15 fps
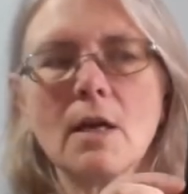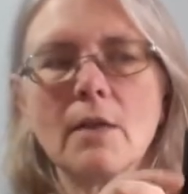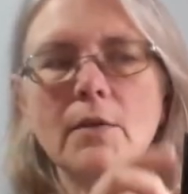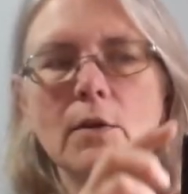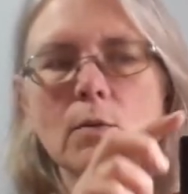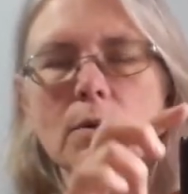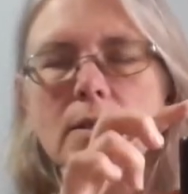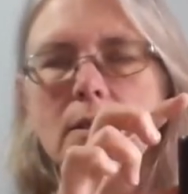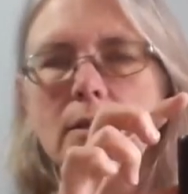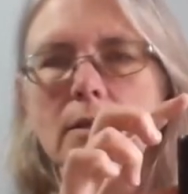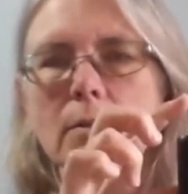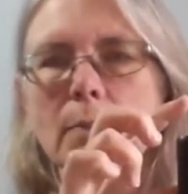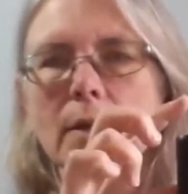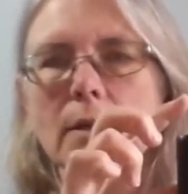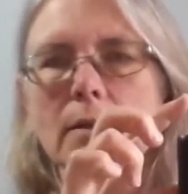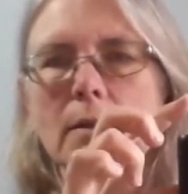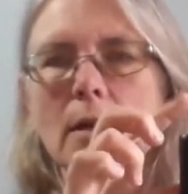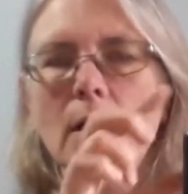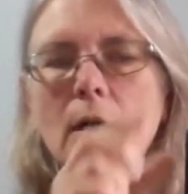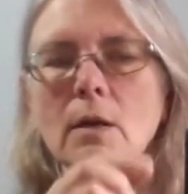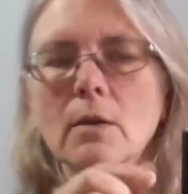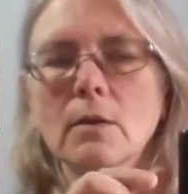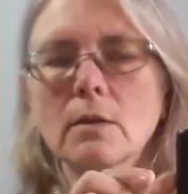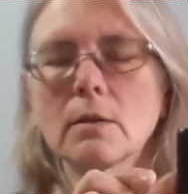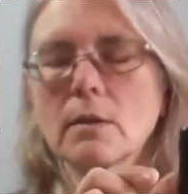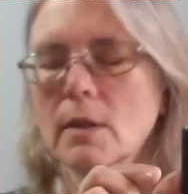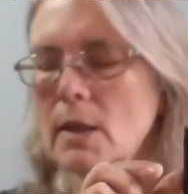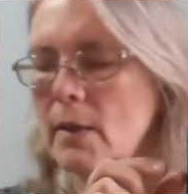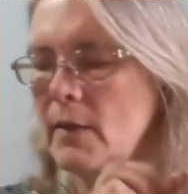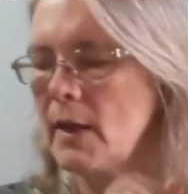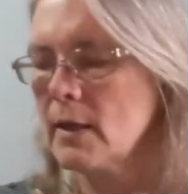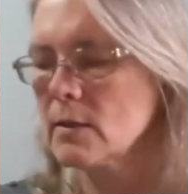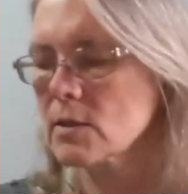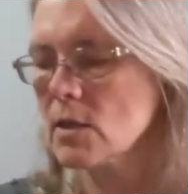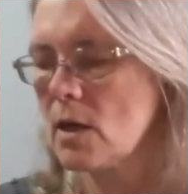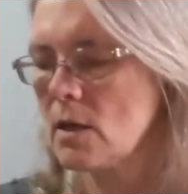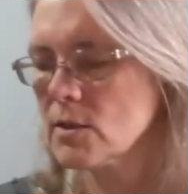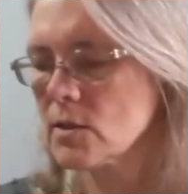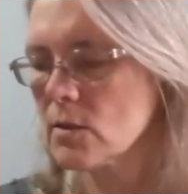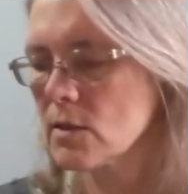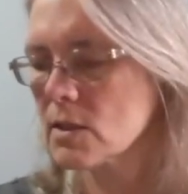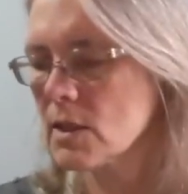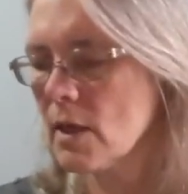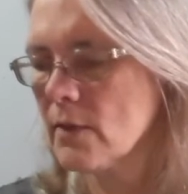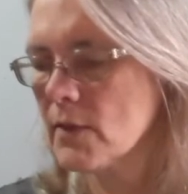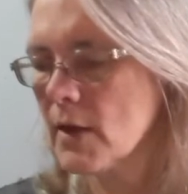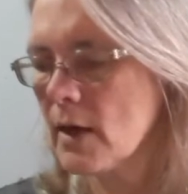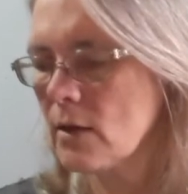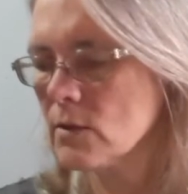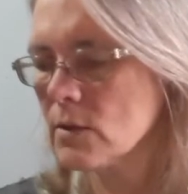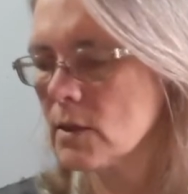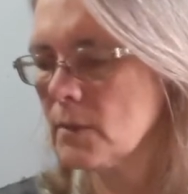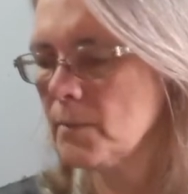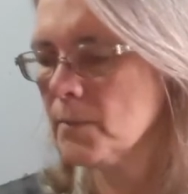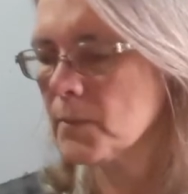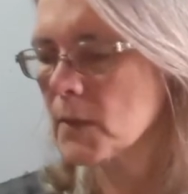The other one's a little bit longer, and that's also the 10,000.